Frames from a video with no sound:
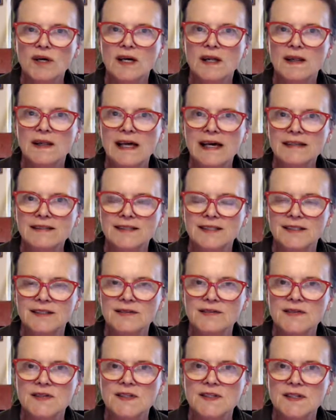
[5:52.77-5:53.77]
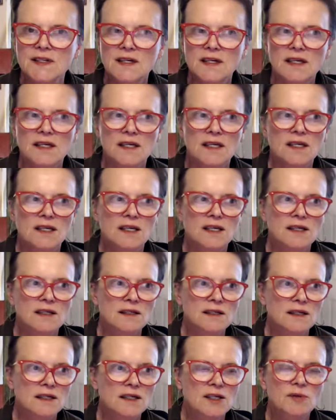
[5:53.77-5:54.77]
collectives,
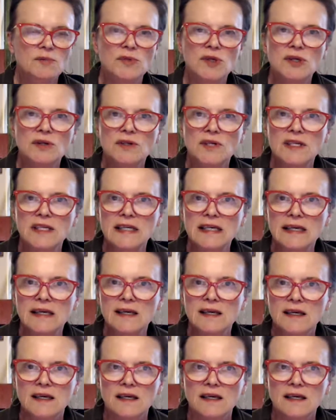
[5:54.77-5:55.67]
in community,